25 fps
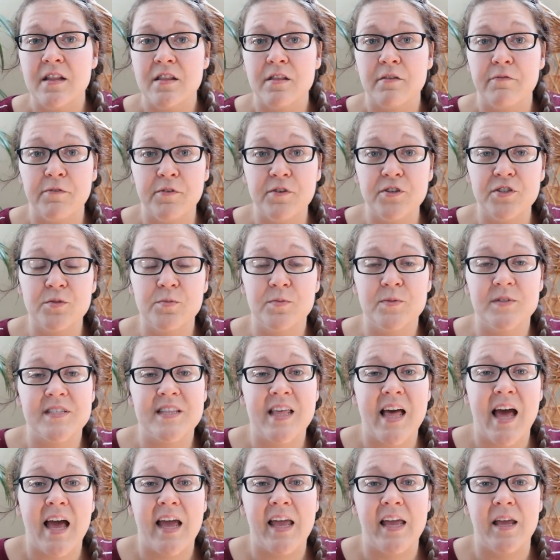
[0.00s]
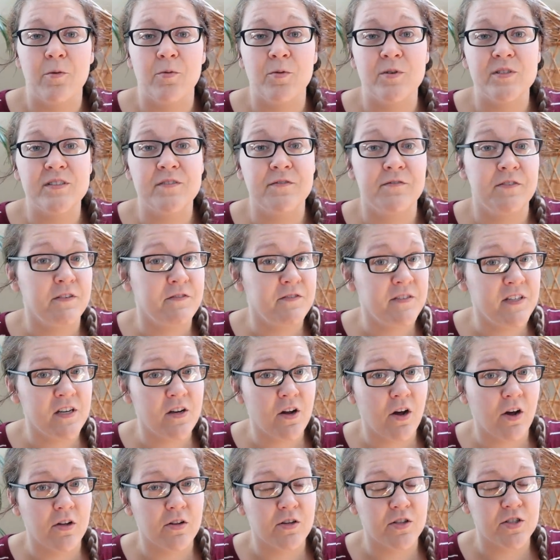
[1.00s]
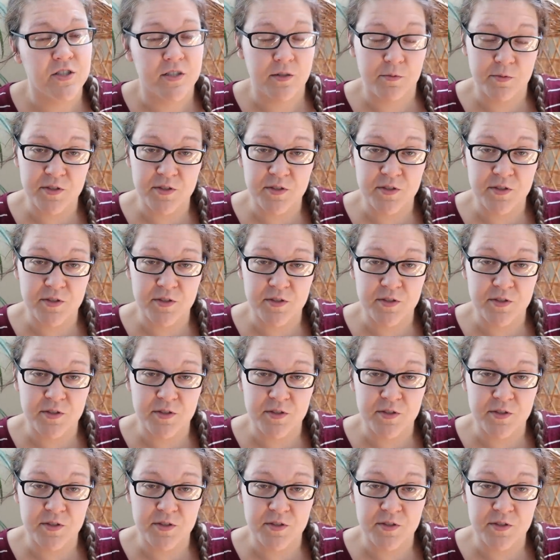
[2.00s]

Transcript: The first was that it was $50,